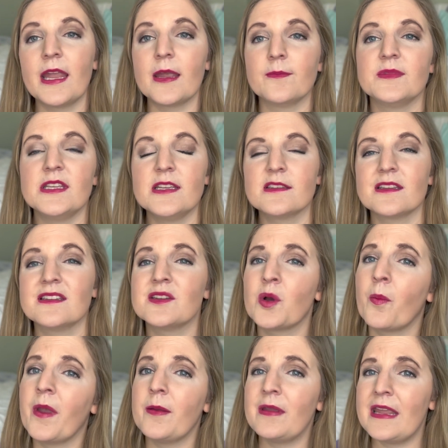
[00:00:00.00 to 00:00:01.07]
empties until
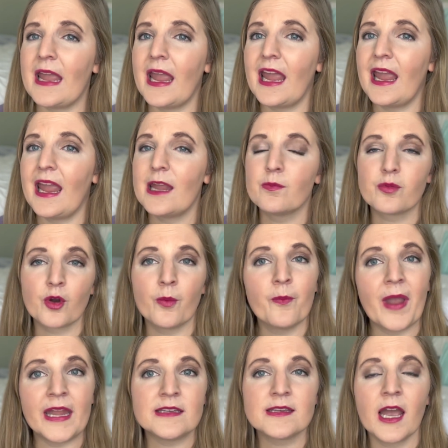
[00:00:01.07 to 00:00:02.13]
maybe April,
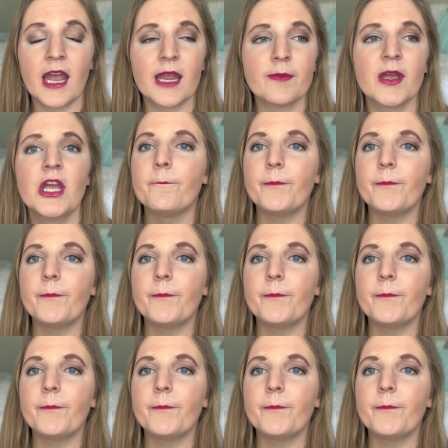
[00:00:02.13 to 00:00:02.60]
May time,